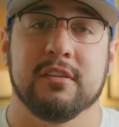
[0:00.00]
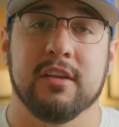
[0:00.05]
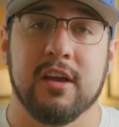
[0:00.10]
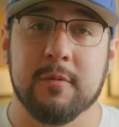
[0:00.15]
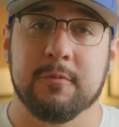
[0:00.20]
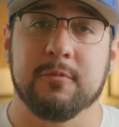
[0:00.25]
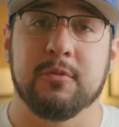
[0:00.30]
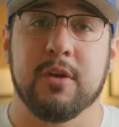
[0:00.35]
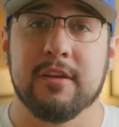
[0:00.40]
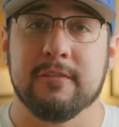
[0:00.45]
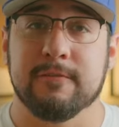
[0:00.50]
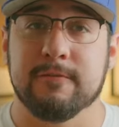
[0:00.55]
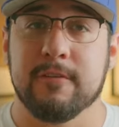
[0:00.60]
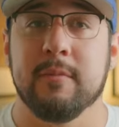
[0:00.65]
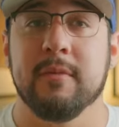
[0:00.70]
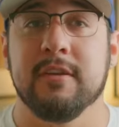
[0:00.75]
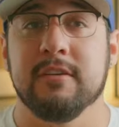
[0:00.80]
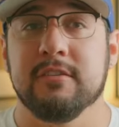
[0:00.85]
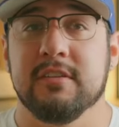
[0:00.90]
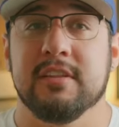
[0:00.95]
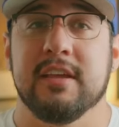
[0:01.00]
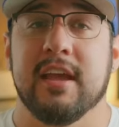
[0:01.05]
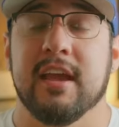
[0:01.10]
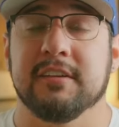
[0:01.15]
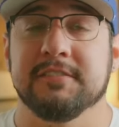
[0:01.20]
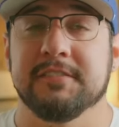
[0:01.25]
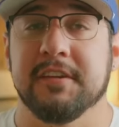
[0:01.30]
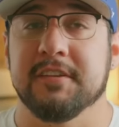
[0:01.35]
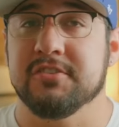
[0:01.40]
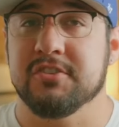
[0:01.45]
to upgrade from it to the
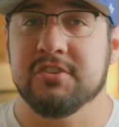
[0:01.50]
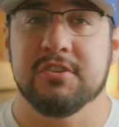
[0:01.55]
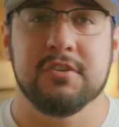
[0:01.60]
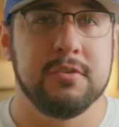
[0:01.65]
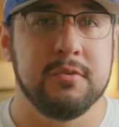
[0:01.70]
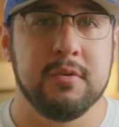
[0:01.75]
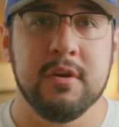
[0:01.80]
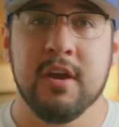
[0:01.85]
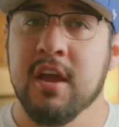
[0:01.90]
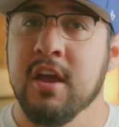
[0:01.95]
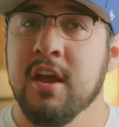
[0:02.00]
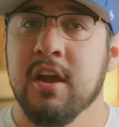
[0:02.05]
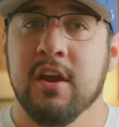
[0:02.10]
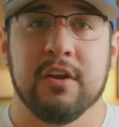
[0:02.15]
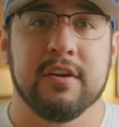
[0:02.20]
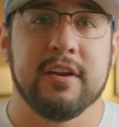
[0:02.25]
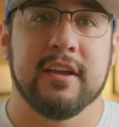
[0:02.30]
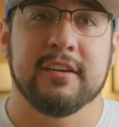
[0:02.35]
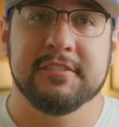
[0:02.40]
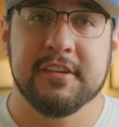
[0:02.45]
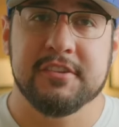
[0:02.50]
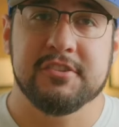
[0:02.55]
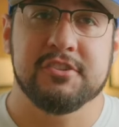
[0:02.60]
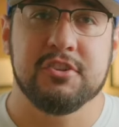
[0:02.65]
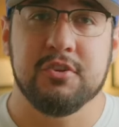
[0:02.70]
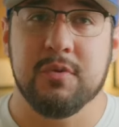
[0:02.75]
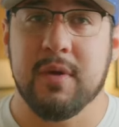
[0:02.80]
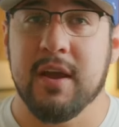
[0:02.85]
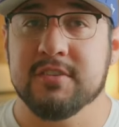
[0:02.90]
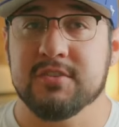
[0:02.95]
XH2 or an
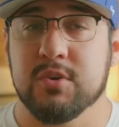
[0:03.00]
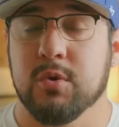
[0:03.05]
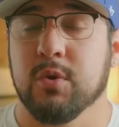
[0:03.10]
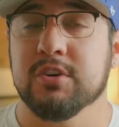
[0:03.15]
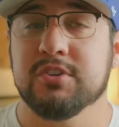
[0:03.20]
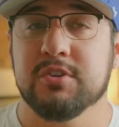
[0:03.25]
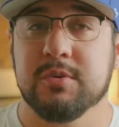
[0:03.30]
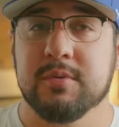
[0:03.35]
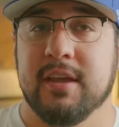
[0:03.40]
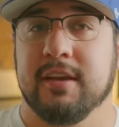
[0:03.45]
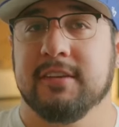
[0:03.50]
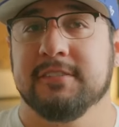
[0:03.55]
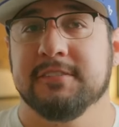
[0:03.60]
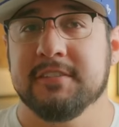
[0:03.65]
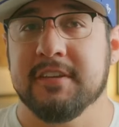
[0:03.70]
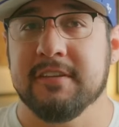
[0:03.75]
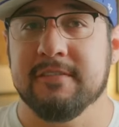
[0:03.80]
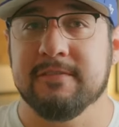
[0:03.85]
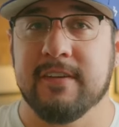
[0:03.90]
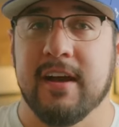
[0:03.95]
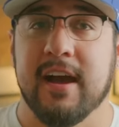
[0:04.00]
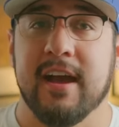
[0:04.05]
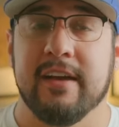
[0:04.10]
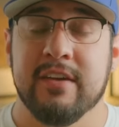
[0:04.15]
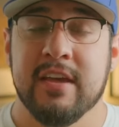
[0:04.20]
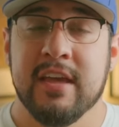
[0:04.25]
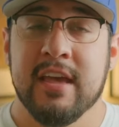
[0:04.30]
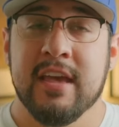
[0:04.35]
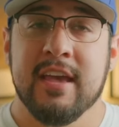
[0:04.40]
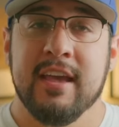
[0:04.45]
XH2S or to an X-T5
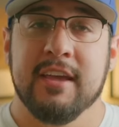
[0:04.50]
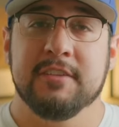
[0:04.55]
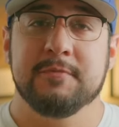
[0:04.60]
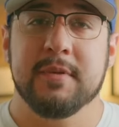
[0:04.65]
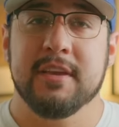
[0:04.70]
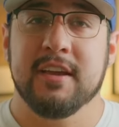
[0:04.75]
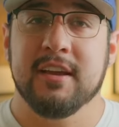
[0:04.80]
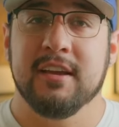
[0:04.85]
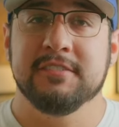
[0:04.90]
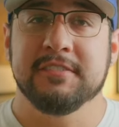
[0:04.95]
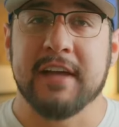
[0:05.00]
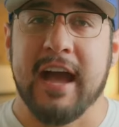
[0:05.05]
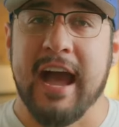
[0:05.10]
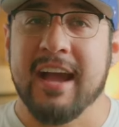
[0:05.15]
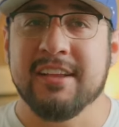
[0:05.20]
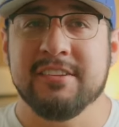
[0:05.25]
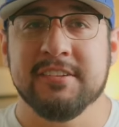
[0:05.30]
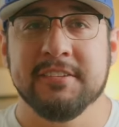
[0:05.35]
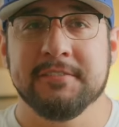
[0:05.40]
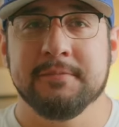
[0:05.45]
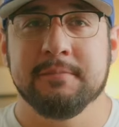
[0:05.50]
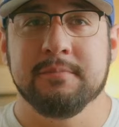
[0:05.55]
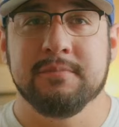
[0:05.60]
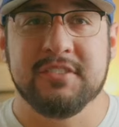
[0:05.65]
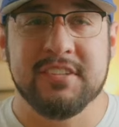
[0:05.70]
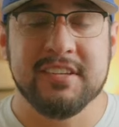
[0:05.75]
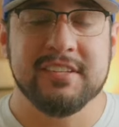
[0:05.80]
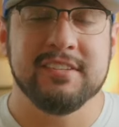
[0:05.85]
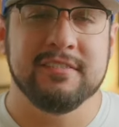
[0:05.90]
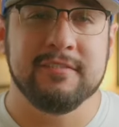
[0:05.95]
is because I just
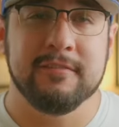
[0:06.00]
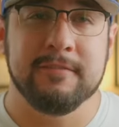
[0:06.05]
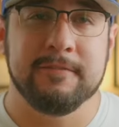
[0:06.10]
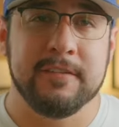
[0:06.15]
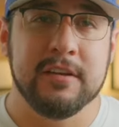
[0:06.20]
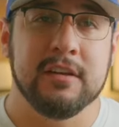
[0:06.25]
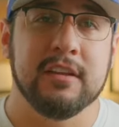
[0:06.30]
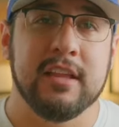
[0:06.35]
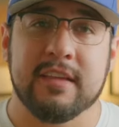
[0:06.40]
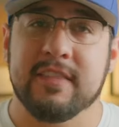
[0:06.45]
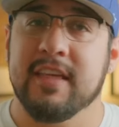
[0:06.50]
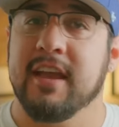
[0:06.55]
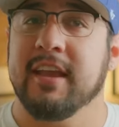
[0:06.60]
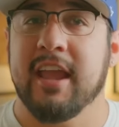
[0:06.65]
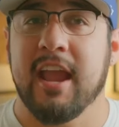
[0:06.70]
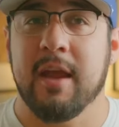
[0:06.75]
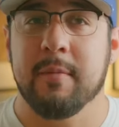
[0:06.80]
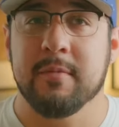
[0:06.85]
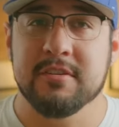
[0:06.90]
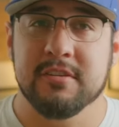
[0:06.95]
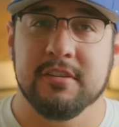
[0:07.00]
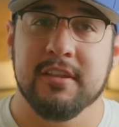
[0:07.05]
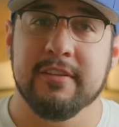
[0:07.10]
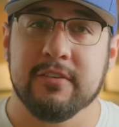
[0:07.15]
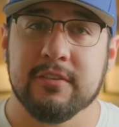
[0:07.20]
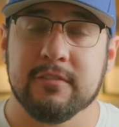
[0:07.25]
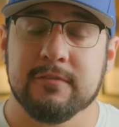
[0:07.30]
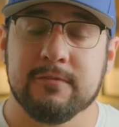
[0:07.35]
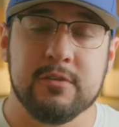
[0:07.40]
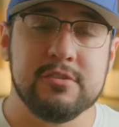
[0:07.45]
didn't feel like that camera
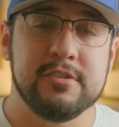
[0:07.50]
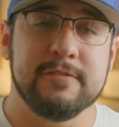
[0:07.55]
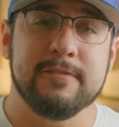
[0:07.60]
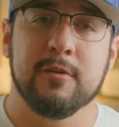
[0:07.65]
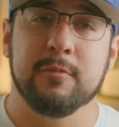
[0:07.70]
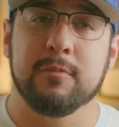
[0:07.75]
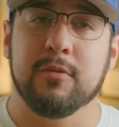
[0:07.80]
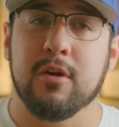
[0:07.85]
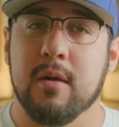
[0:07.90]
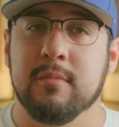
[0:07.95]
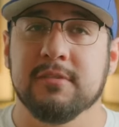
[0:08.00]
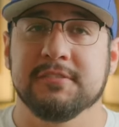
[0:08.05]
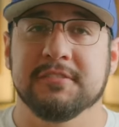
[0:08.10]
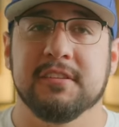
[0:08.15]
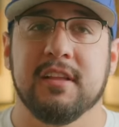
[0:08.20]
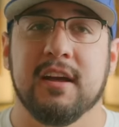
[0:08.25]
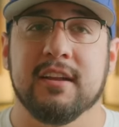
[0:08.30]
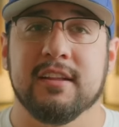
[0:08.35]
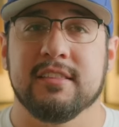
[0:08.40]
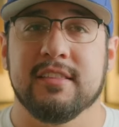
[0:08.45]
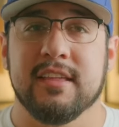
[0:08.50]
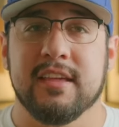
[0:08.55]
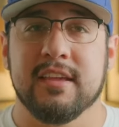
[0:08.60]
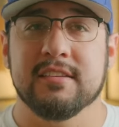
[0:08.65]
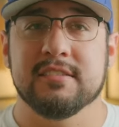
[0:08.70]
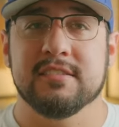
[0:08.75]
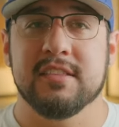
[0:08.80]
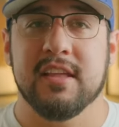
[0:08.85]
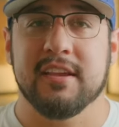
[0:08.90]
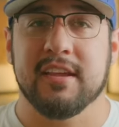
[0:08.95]
delivered. Fujifilm promised a lot of
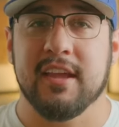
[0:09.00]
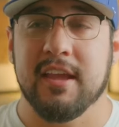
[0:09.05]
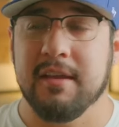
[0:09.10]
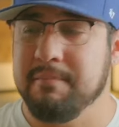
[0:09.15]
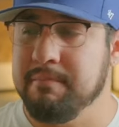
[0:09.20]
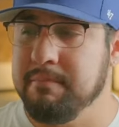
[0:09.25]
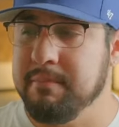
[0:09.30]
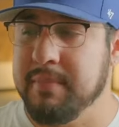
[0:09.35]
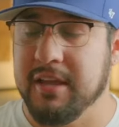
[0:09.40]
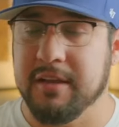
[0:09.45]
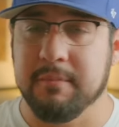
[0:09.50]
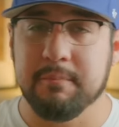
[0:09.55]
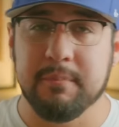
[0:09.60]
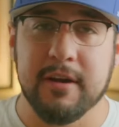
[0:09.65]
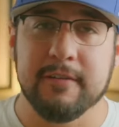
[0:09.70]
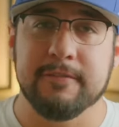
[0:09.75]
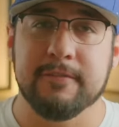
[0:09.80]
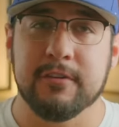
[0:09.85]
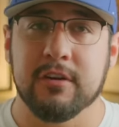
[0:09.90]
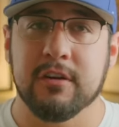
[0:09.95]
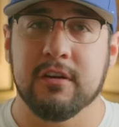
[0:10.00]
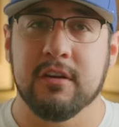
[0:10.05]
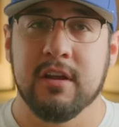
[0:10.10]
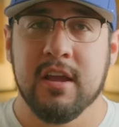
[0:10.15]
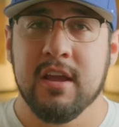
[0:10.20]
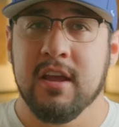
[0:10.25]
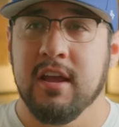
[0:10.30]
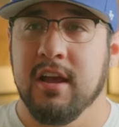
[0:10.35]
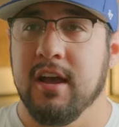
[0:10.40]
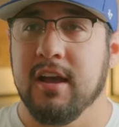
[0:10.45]
things like a big buffer,
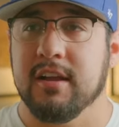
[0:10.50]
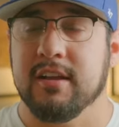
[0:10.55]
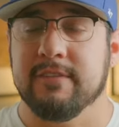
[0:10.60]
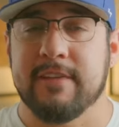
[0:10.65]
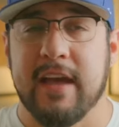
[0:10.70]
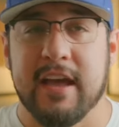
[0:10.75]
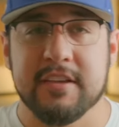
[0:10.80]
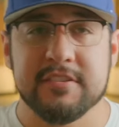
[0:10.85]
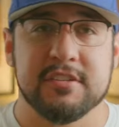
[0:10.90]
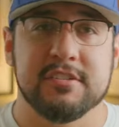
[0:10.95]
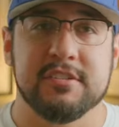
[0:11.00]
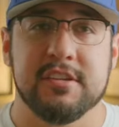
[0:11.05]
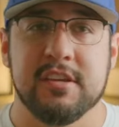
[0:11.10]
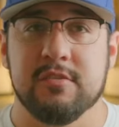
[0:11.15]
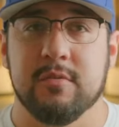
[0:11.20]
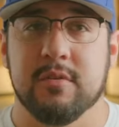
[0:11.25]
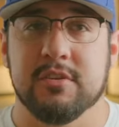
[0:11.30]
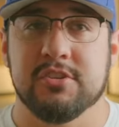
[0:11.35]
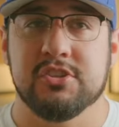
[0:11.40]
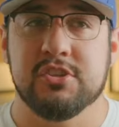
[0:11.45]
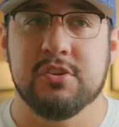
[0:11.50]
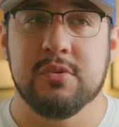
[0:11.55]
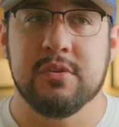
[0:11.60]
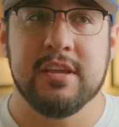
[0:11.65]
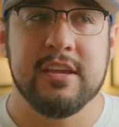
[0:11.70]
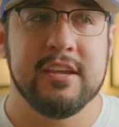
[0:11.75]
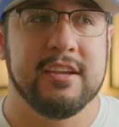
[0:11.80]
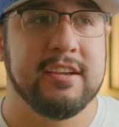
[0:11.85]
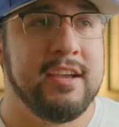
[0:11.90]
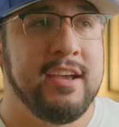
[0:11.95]
fast continuous
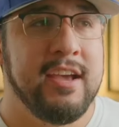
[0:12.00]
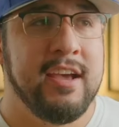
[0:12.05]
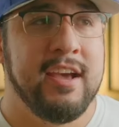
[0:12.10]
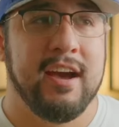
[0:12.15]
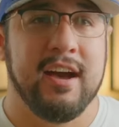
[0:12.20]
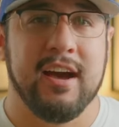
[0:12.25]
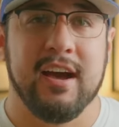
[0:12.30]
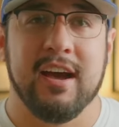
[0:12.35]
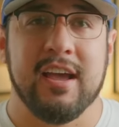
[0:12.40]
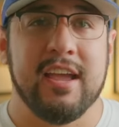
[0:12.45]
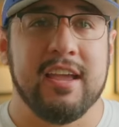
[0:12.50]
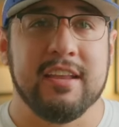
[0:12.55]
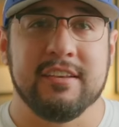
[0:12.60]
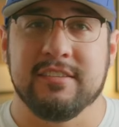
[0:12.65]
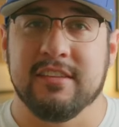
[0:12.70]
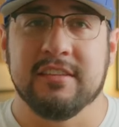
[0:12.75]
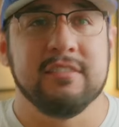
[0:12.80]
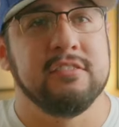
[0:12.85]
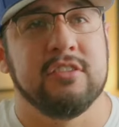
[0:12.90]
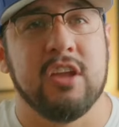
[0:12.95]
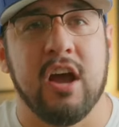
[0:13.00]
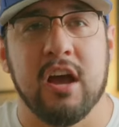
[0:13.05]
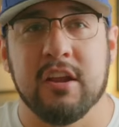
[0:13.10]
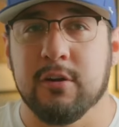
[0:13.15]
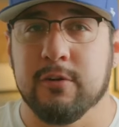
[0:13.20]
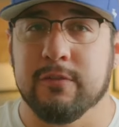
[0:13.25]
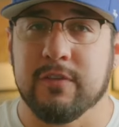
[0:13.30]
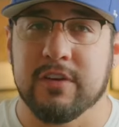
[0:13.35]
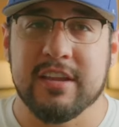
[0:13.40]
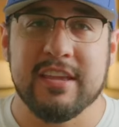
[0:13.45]
shooting, it not
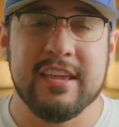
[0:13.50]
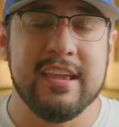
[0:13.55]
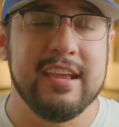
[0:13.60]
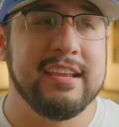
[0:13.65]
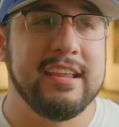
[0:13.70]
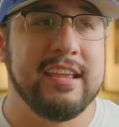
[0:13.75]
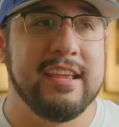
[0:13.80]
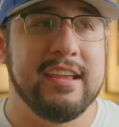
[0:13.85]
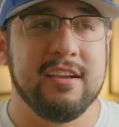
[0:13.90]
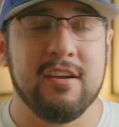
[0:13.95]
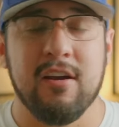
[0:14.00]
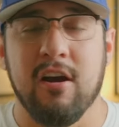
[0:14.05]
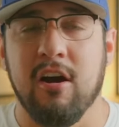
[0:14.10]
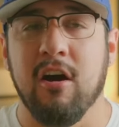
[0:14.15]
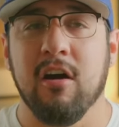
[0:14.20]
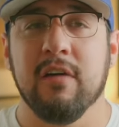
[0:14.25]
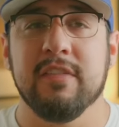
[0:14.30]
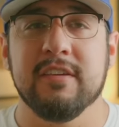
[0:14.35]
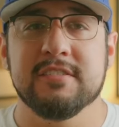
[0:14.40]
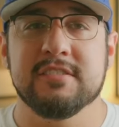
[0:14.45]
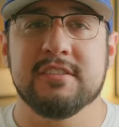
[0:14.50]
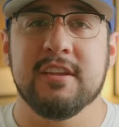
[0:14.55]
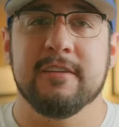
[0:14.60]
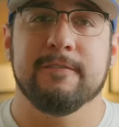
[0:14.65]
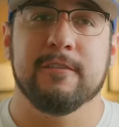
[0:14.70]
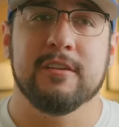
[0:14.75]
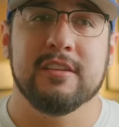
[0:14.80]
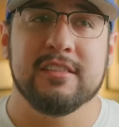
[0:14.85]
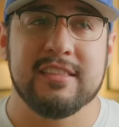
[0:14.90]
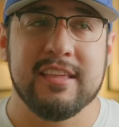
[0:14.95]
overheating, all these
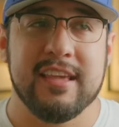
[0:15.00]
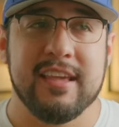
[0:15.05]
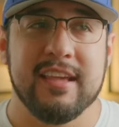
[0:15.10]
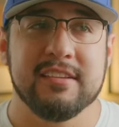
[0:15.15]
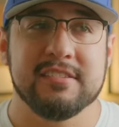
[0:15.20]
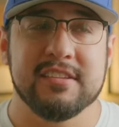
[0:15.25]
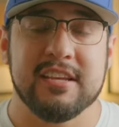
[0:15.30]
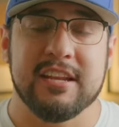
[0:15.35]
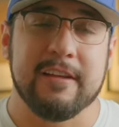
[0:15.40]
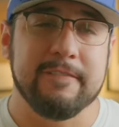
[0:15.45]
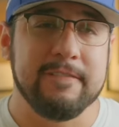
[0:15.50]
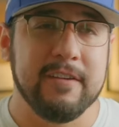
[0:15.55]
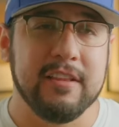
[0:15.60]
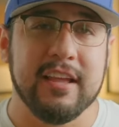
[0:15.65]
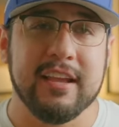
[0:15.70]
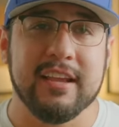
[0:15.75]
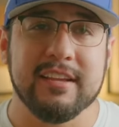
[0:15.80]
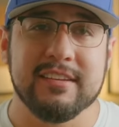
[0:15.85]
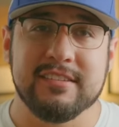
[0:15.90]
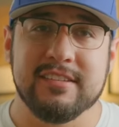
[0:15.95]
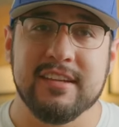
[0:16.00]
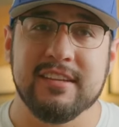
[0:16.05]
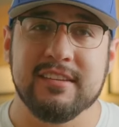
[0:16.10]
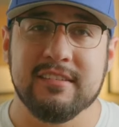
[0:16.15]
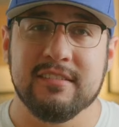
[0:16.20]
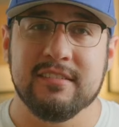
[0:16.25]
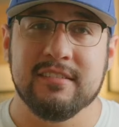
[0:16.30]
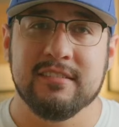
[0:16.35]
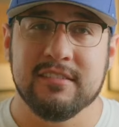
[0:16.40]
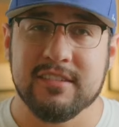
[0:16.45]
different things, and I felt like it
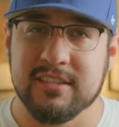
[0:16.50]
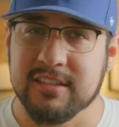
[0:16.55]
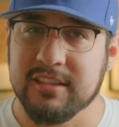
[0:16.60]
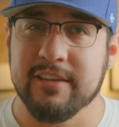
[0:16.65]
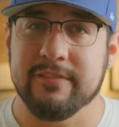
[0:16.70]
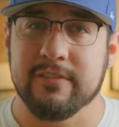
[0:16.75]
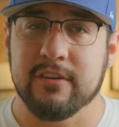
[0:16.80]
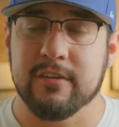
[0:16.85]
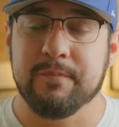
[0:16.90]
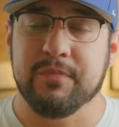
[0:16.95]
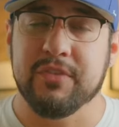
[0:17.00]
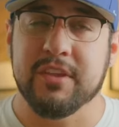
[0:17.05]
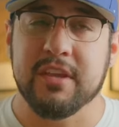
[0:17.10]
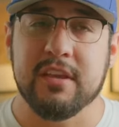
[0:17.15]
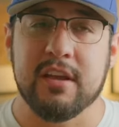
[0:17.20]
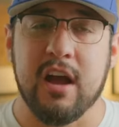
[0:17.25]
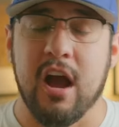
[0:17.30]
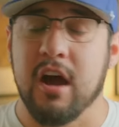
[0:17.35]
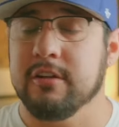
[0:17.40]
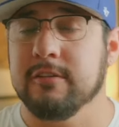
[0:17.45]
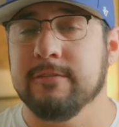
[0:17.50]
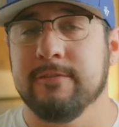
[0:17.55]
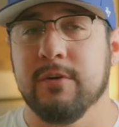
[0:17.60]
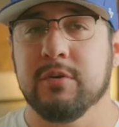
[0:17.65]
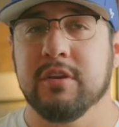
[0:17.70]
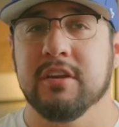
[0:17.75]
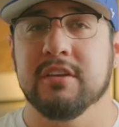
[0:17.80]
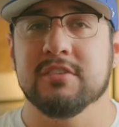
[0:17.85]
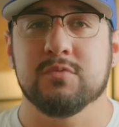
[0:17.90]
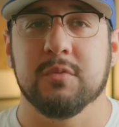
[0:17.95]
didn't deliver. The
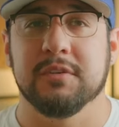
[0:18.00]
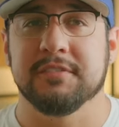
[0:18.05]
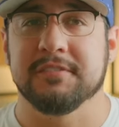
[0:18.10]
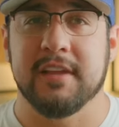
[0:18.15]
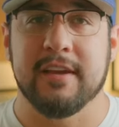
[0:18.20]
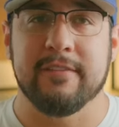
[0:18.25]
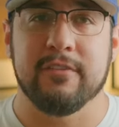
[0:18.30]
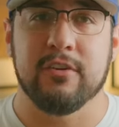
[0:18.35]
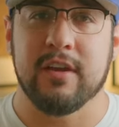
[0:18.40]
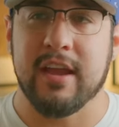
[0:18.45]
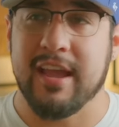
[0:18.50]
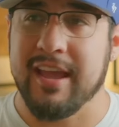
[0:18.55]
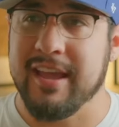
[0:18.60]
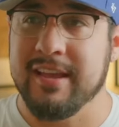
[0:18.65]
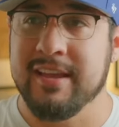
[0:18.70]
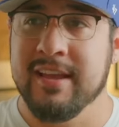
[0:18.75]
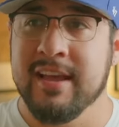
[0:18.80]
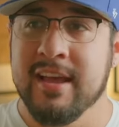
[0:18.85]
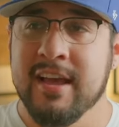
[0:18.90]
autofocus was never a